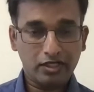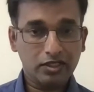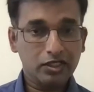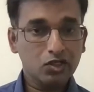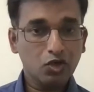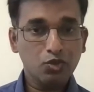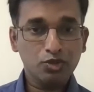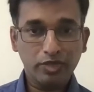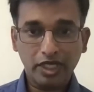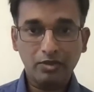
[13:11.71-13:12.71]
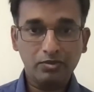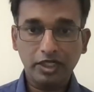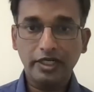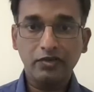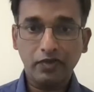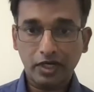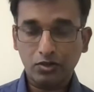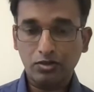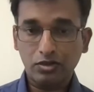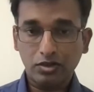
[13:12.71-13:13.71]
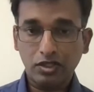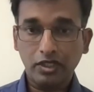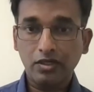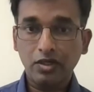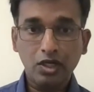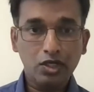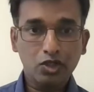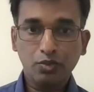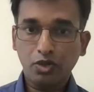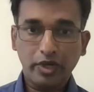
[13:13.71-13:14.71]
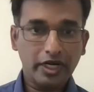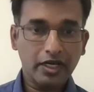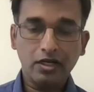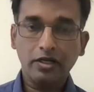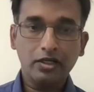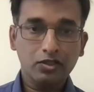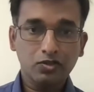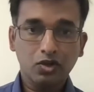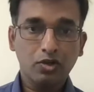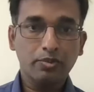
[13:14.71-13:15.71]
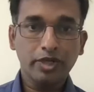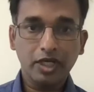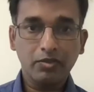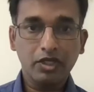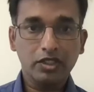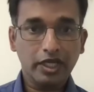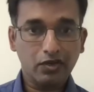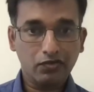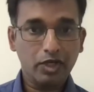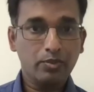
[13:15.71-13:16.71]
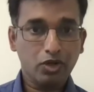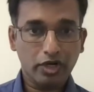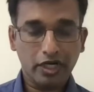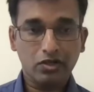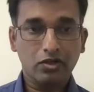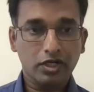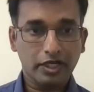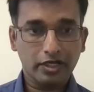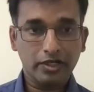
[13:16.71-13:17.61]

It's almost become a de facto thing to provide analytics on pretty much every product on LinkedIn.